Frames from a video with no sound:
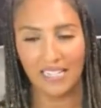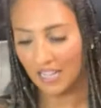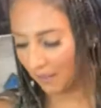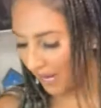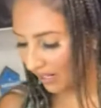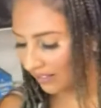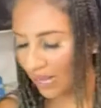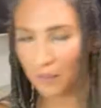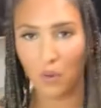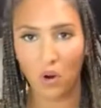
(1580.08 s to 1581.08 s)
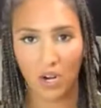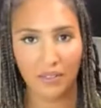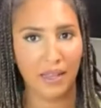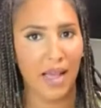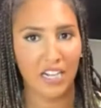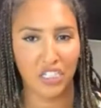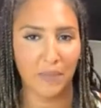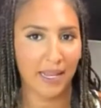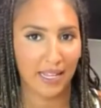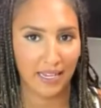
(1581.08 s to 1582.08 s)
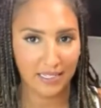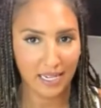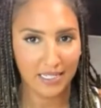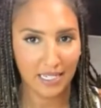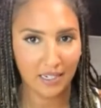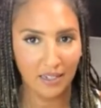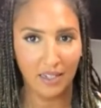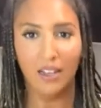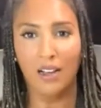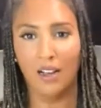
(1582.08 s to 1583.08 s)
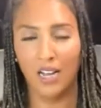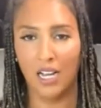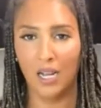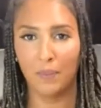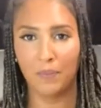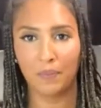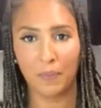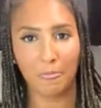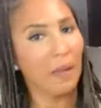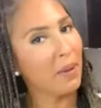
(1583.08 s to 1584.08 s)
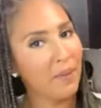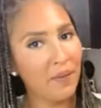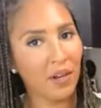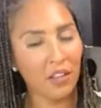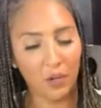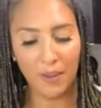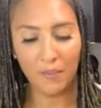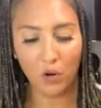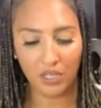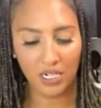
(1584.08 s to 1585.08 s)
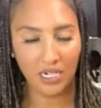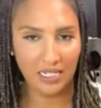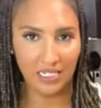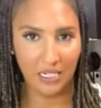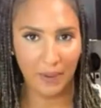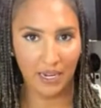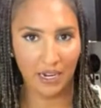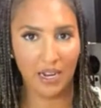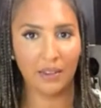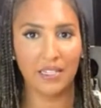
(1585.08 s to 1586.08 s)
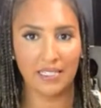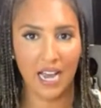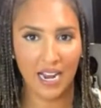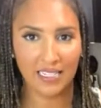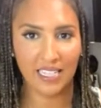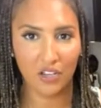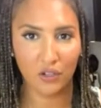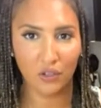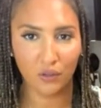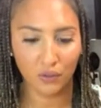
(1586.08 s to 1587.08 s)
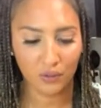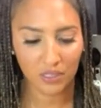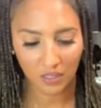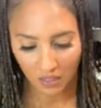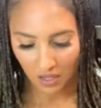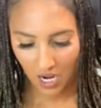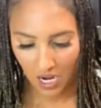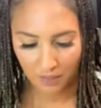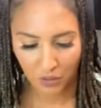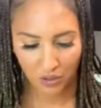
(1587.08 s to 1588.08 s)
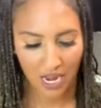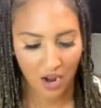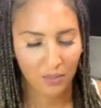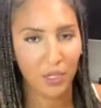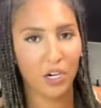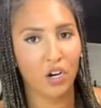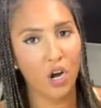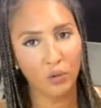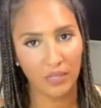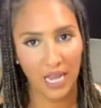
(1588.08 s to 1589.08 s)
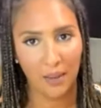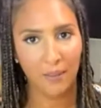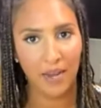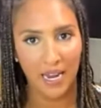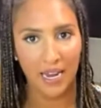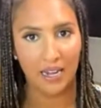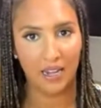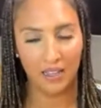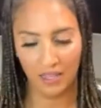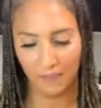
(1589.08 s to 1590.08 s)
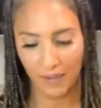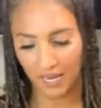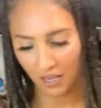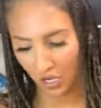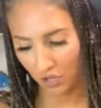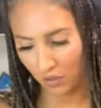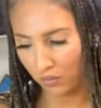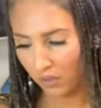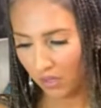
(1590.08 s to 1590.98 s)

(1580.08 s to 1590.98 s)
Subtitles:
They make a lot more. They actually make like a dozen, maybe even a little bit more than a dozen, depending on the size that you use. So now I'm going to coat them in the panko